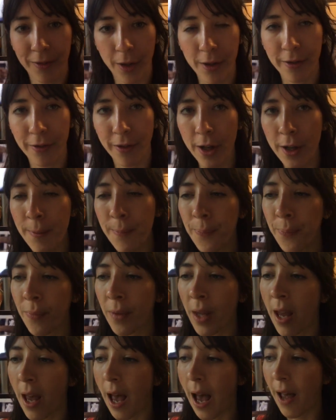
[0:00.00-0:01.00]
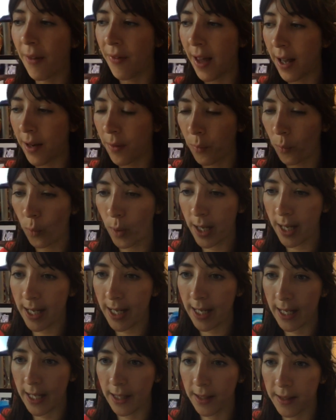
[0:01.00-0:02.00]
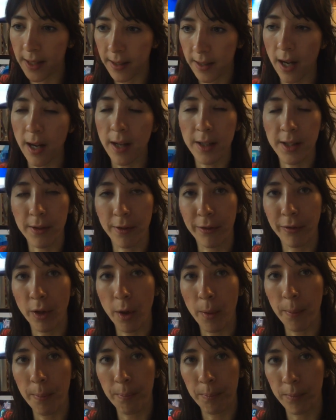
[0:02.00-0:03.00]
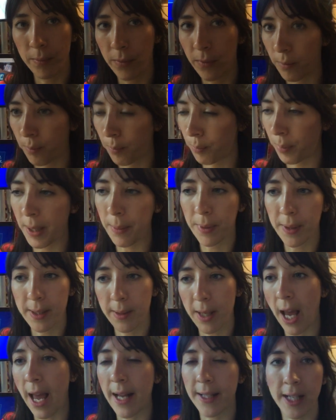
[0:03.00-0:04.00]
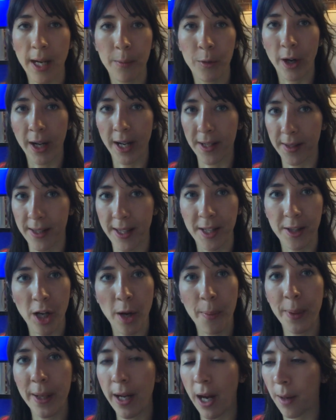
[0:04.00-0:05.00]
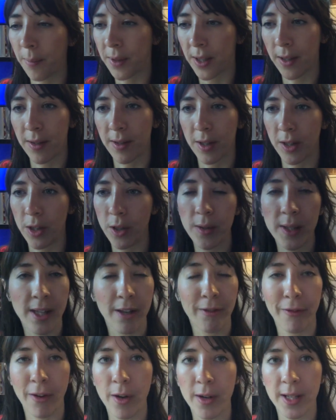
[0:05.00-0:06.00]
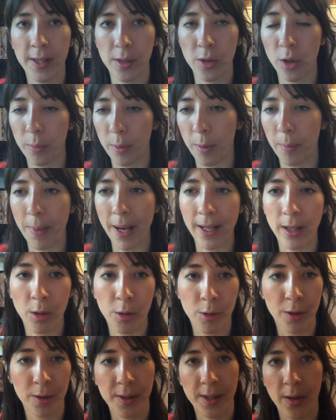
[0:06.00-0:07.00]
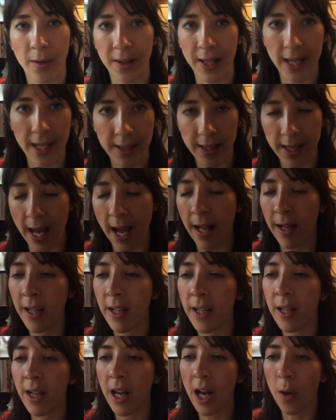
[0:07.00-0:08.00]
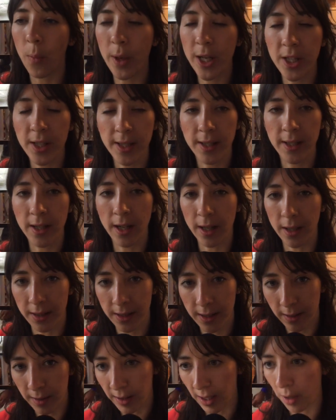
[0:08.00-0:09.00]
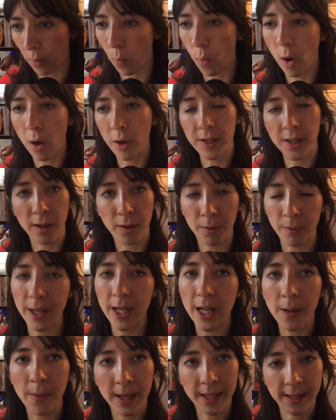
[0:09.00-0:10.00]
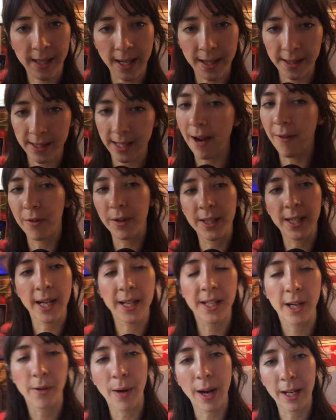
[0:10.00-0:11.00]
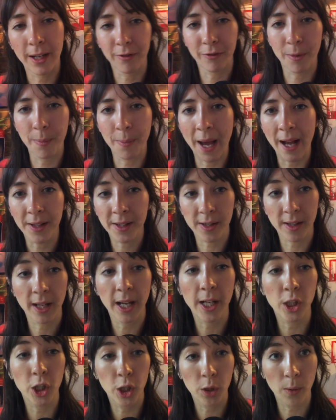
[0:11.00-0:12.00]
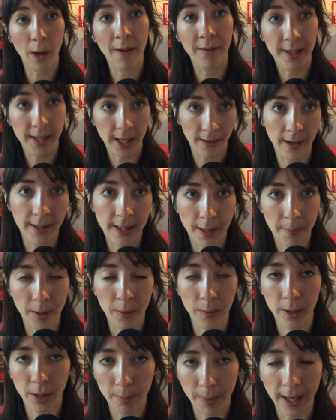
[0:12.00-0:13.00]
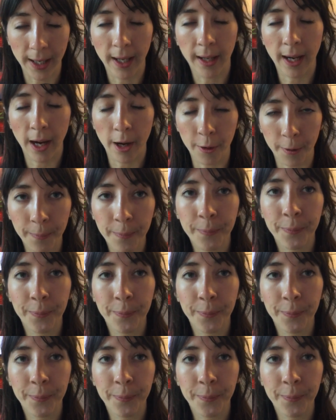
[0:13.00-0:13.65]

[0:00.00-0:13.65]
Vodafone, and then we deduct from people's airtime credits. So they're topping up to use their phone as normal, make calls, go on the internet, and we just deduct kind of 1 to 3 US cents every day directly from that. So like you have a direct debit with your bank account.